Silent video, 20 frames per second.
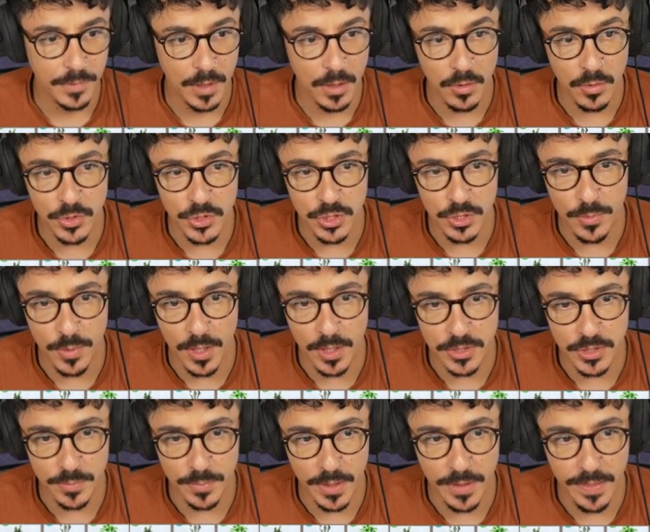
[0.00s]
Oh, do you know what? I
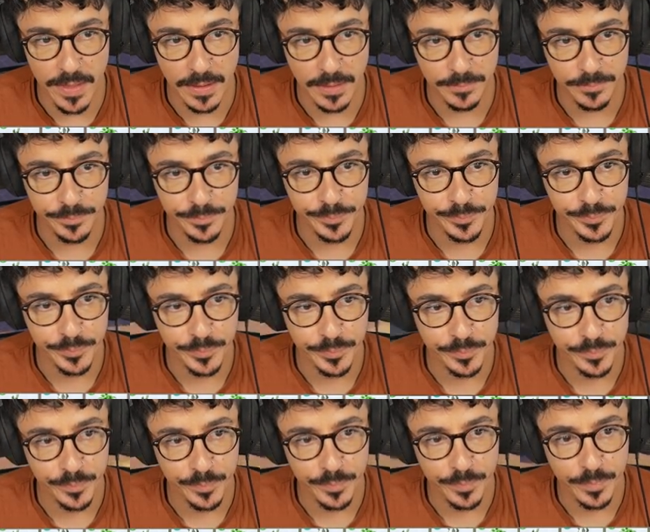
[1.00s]
don't mind that.
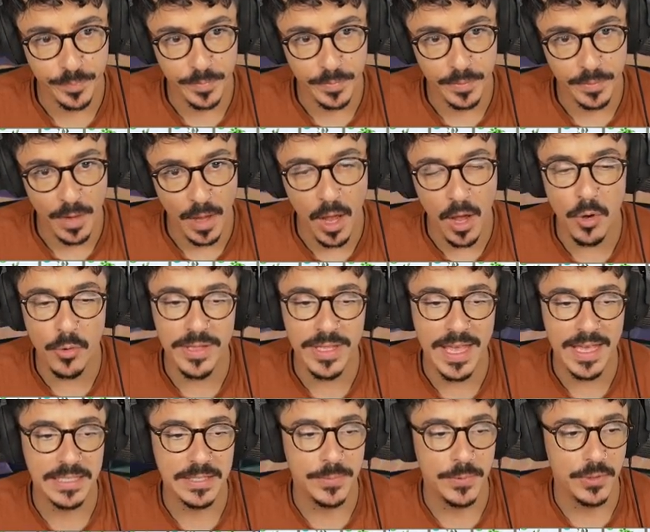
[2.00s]
Oh,
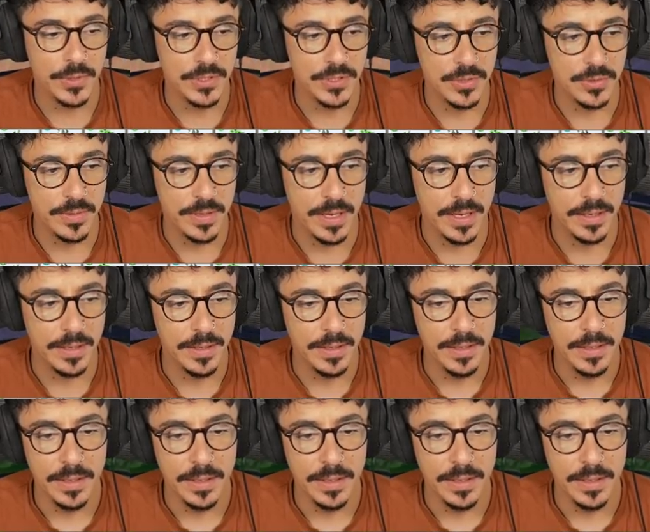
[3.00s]
yes, we're going to do that.